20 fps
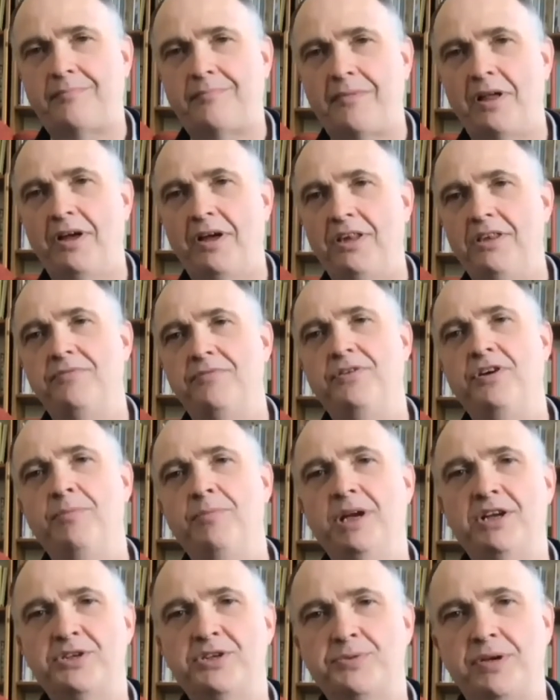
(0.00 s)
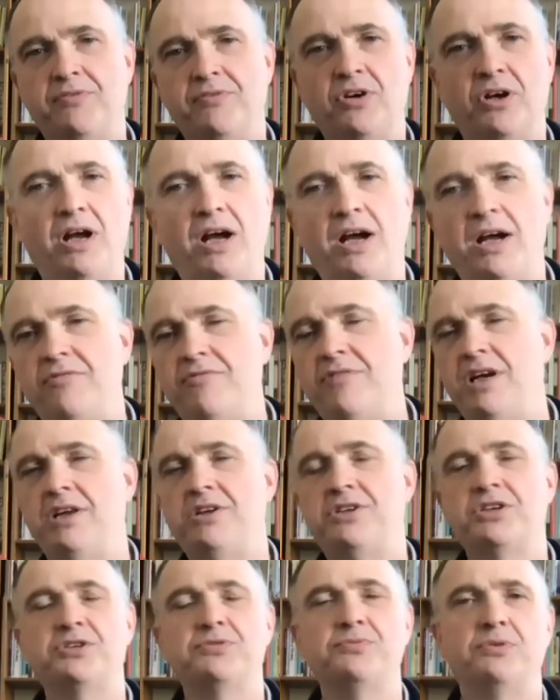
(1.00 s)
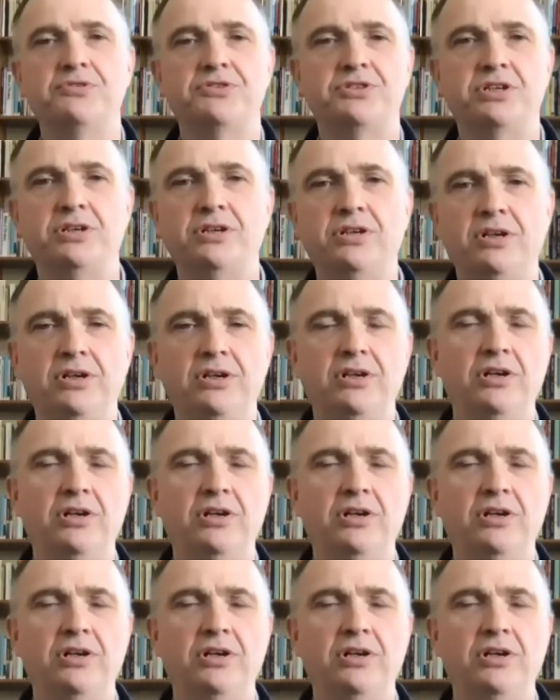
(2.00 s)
In the few minutes we've got, I really just want to